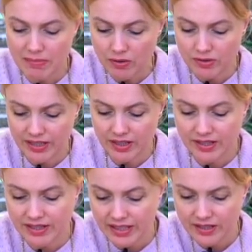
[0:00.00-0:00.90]
melted. I
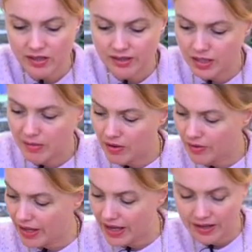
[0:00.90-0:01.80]
can see it started to melt
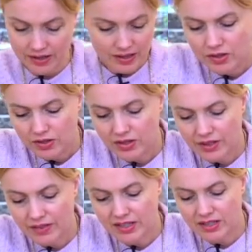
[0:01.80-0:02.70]
there. Just
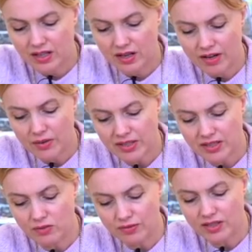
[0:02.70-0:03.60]
give it a stir. I always sort of